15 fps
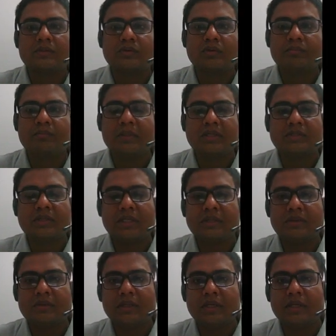please
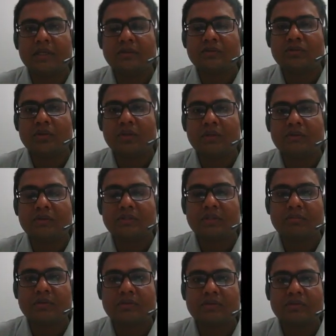install our
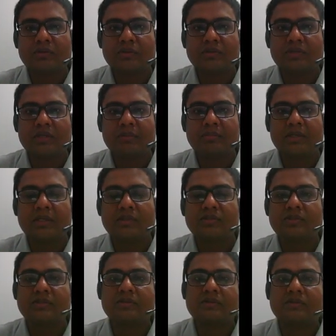Sapience education
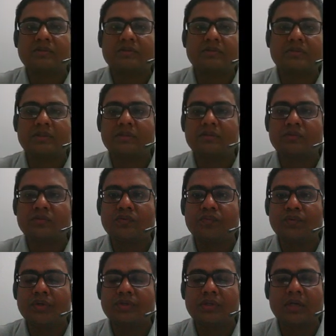application, since
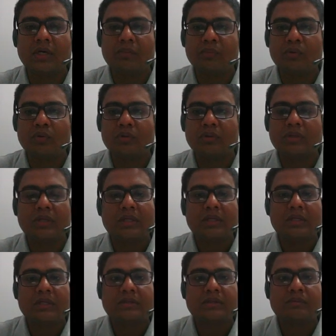we shall upload
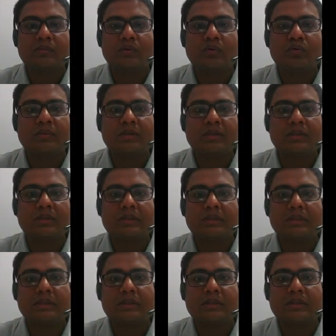some homework
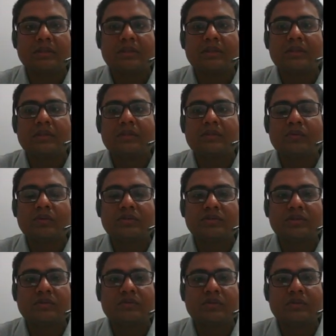
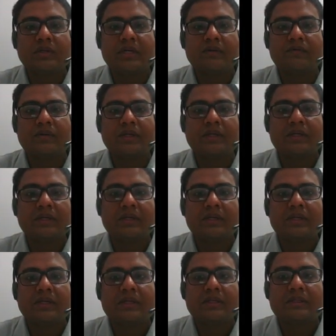questions on every
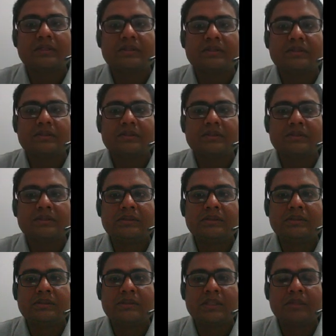
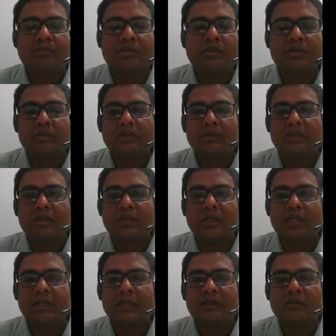chapter,
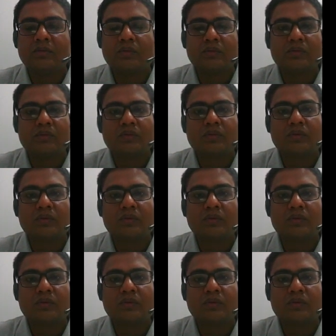and those